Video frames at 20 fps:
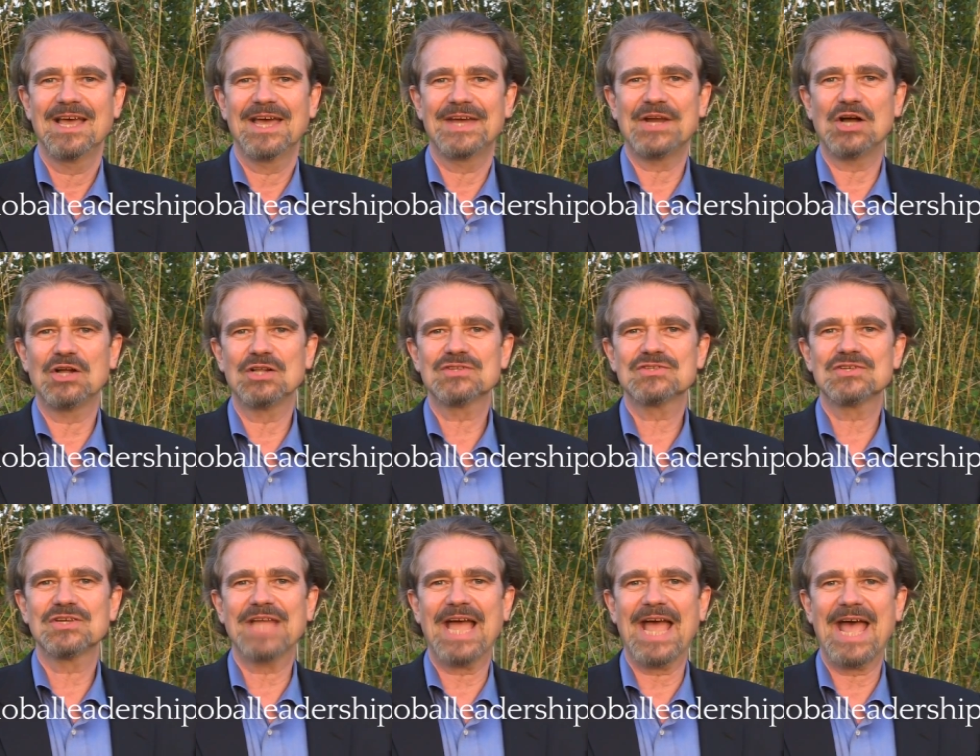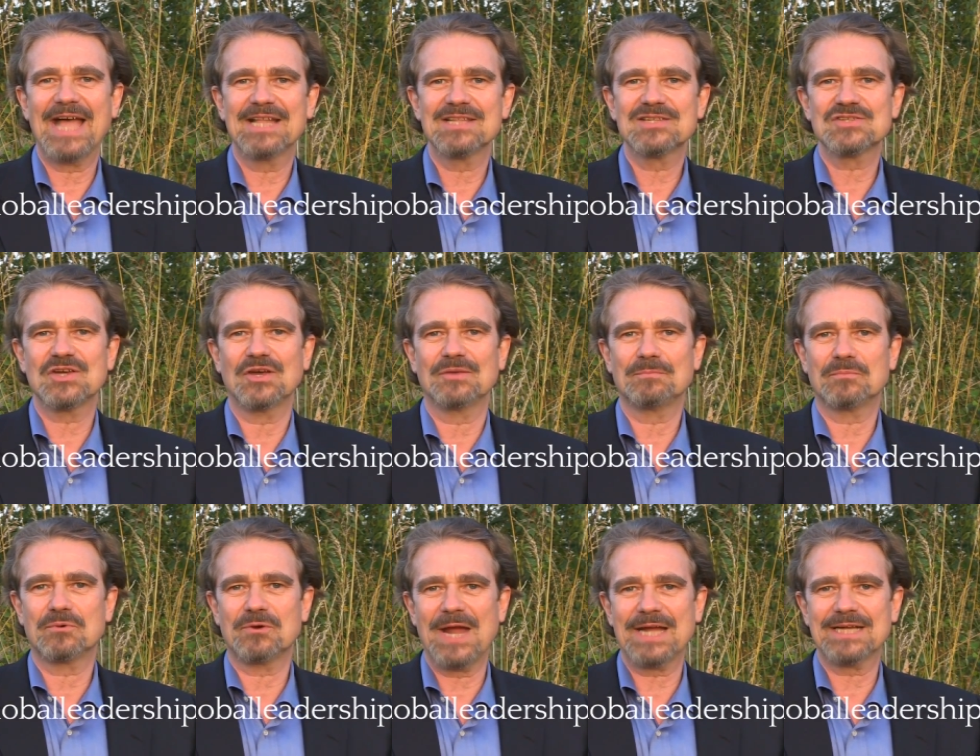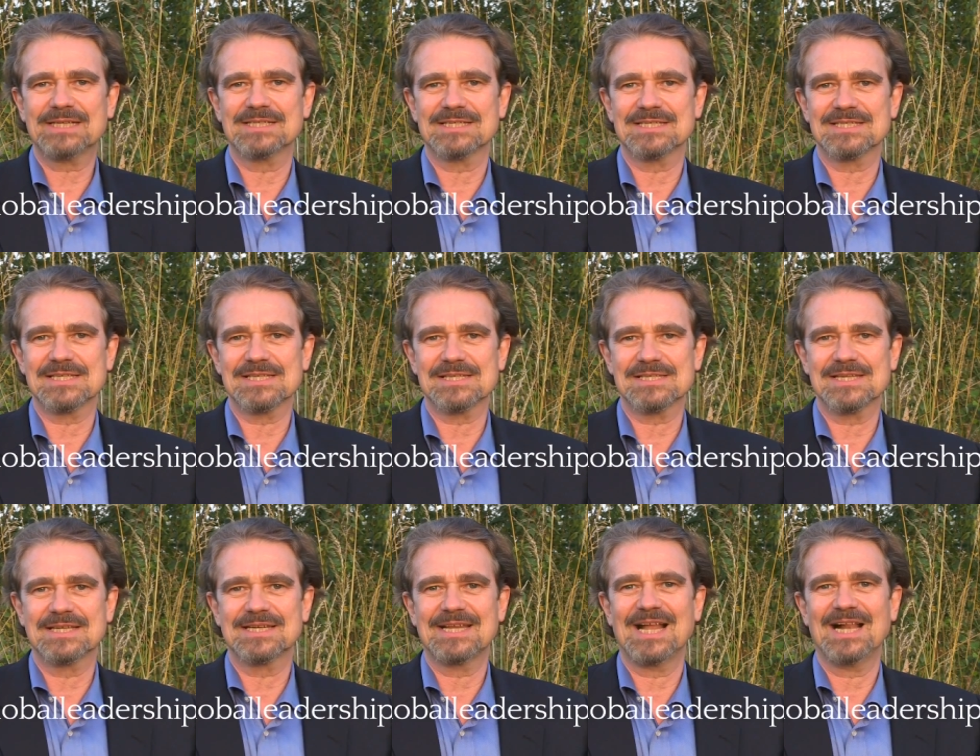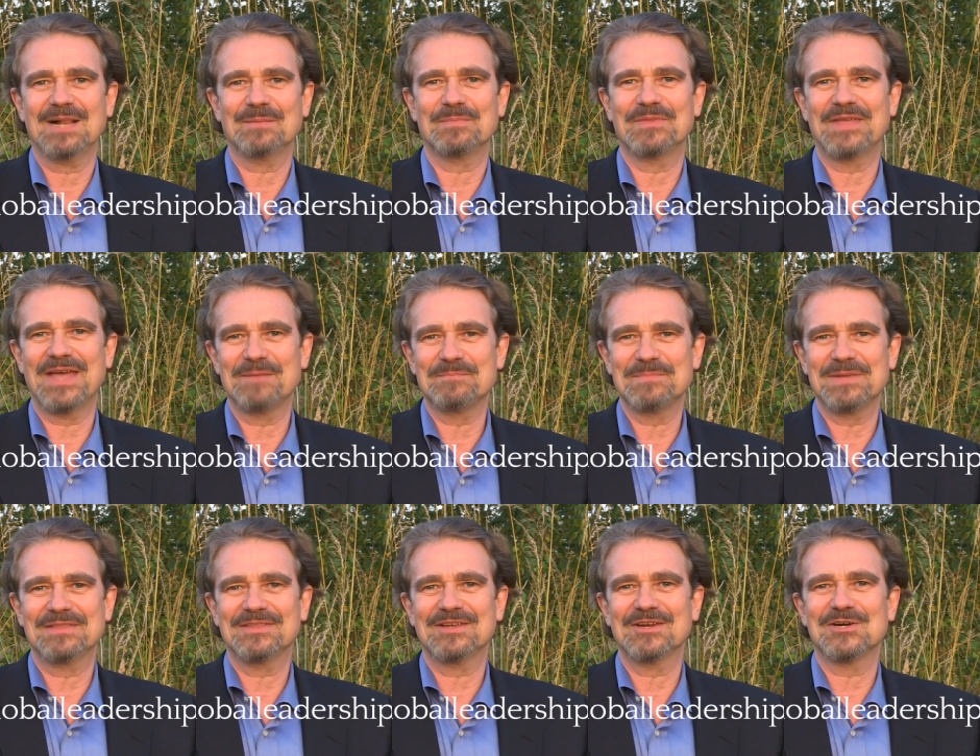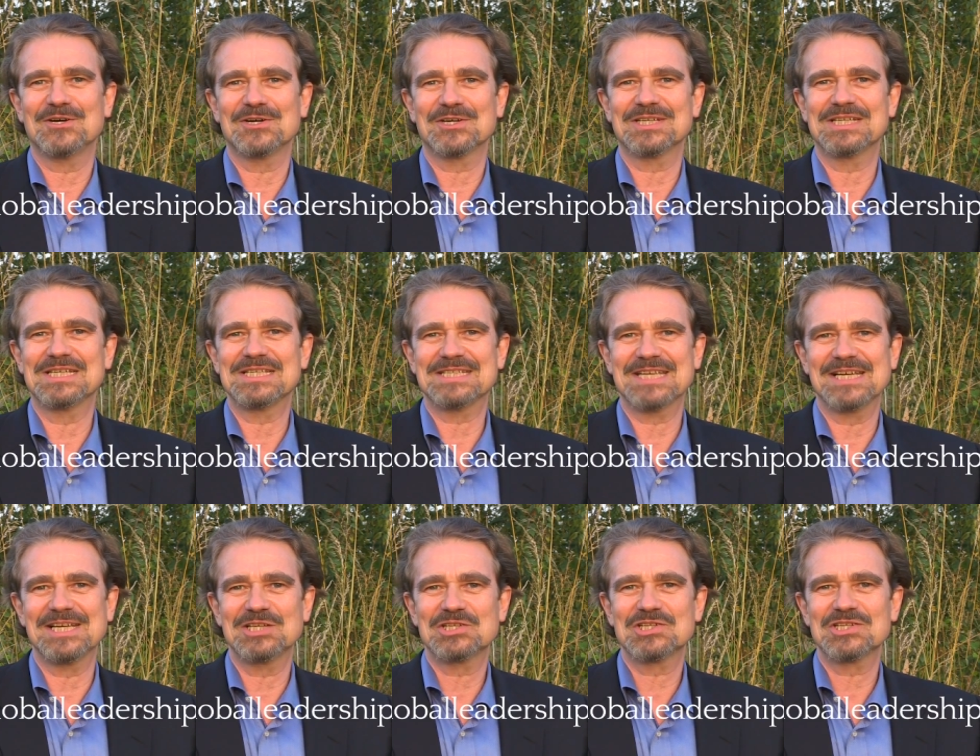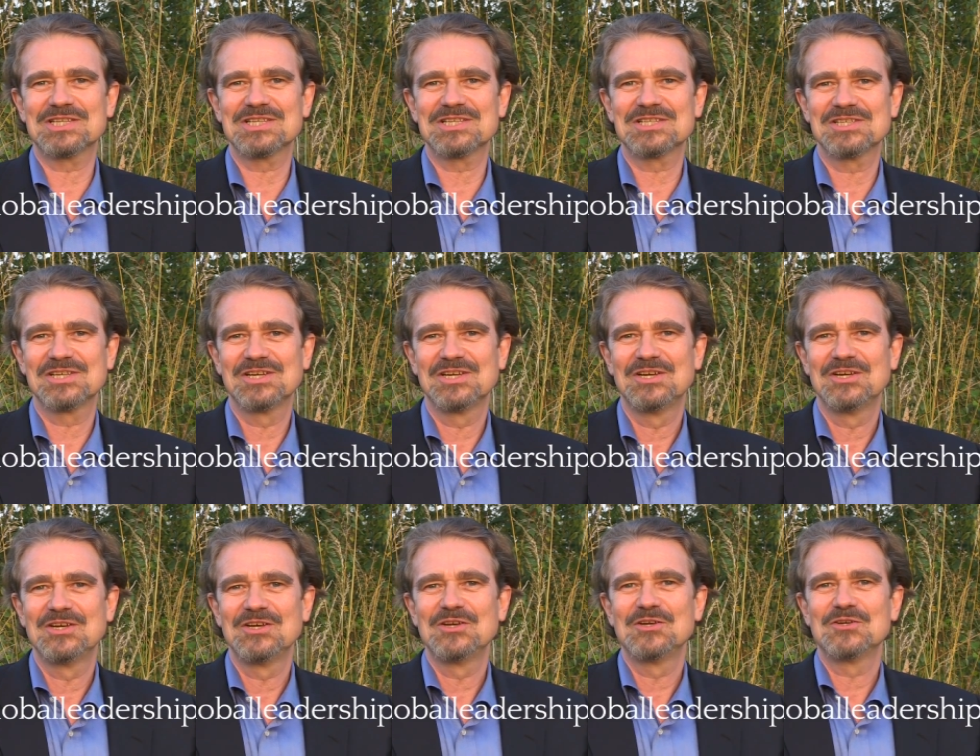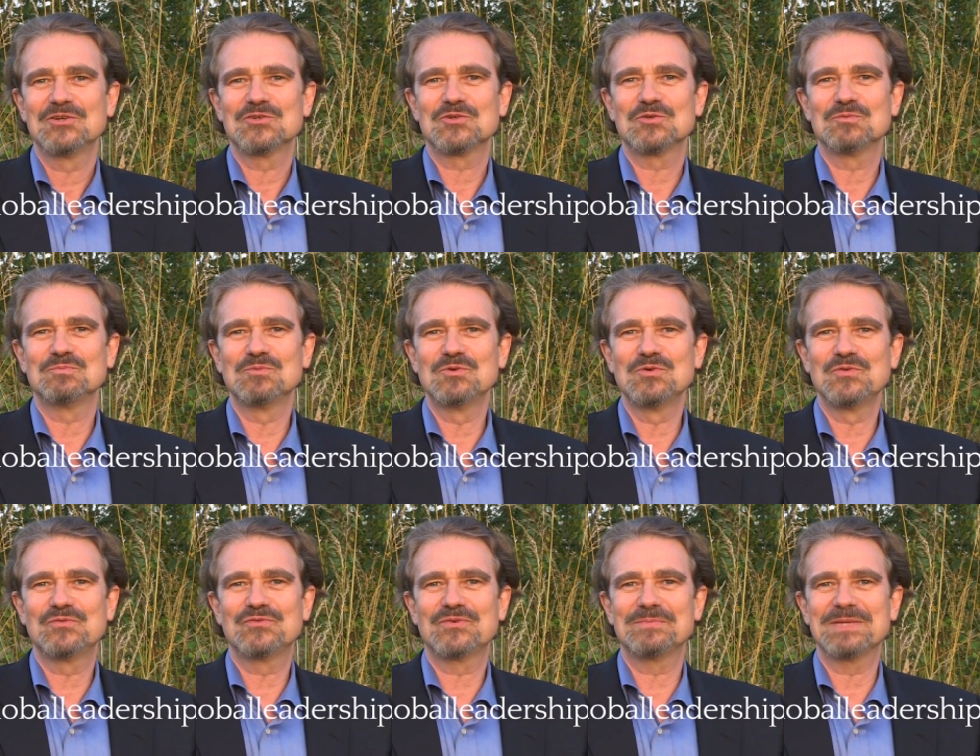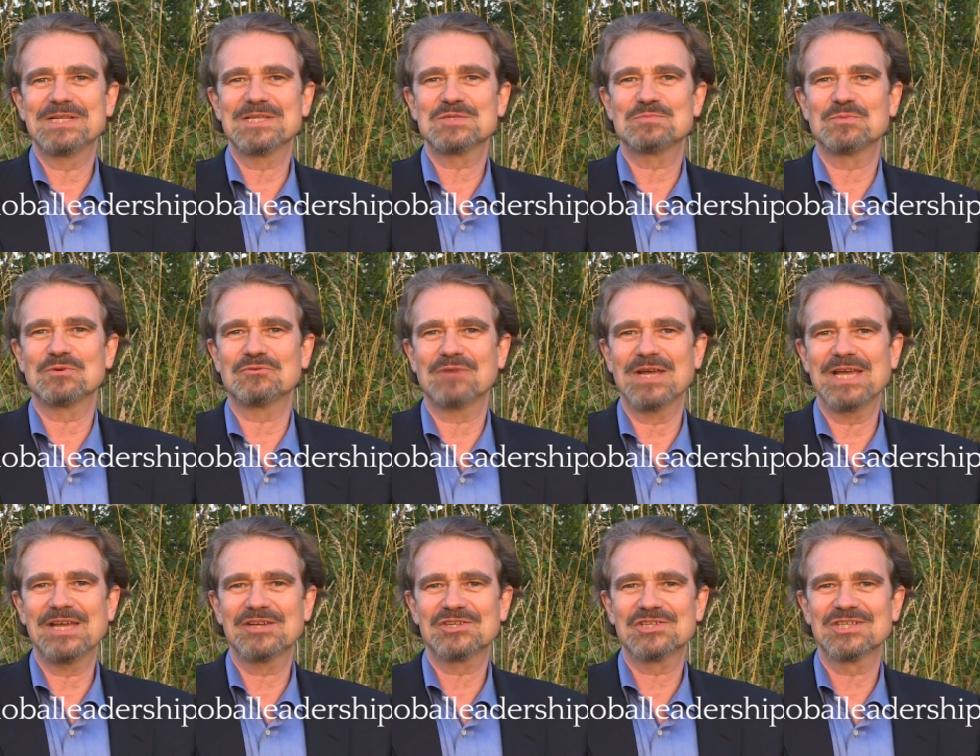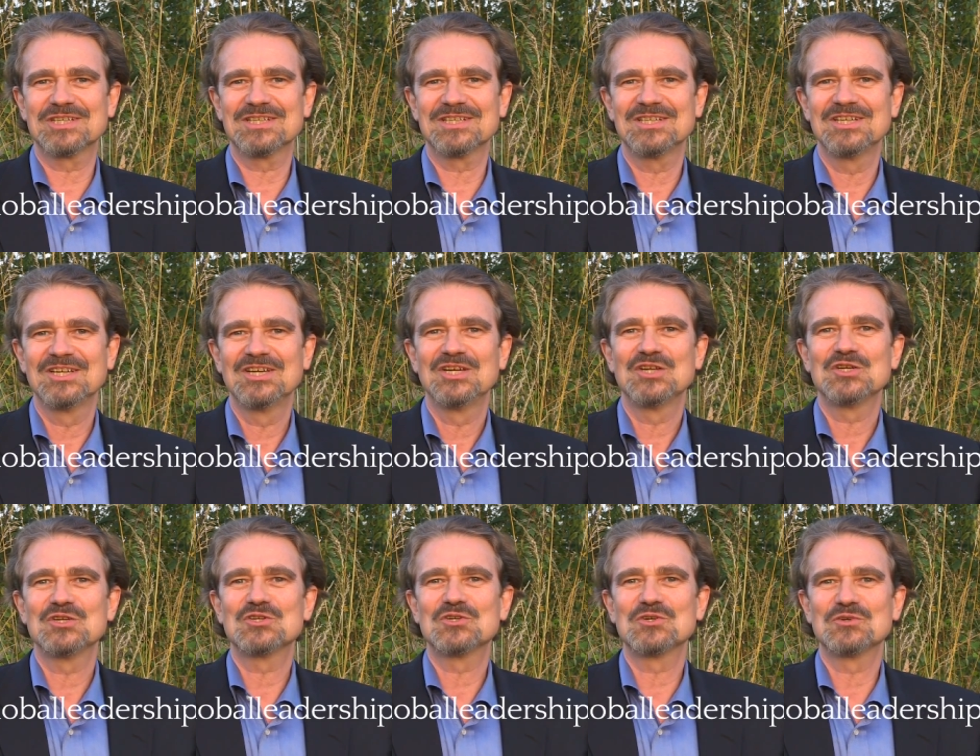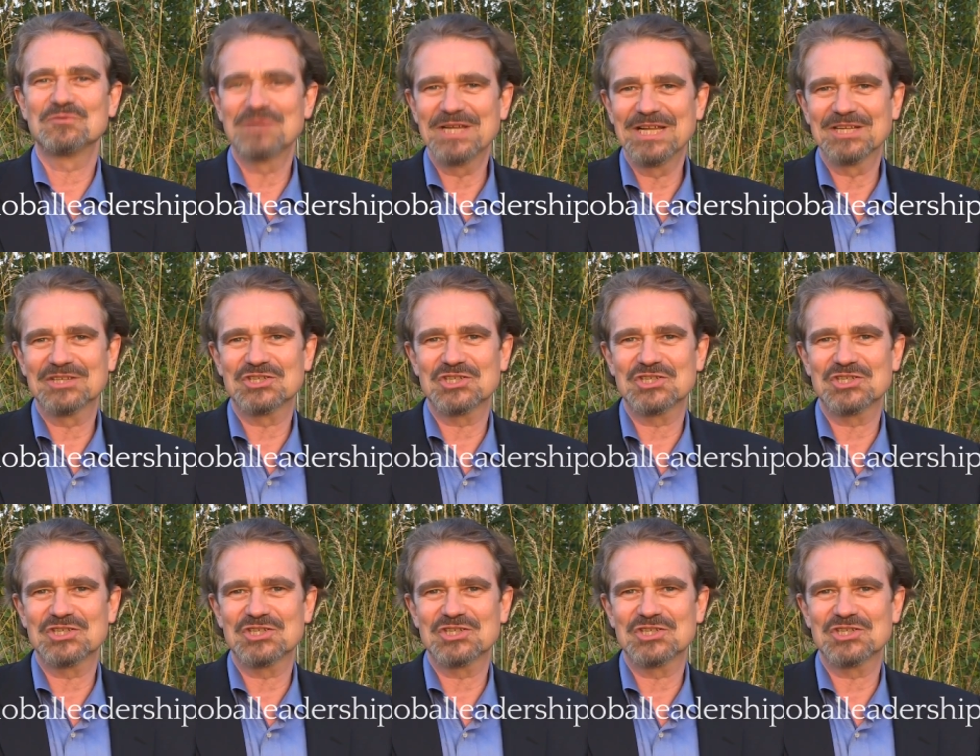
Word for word: and also the hands-on practices that help them and their organizations to move from inspiration to real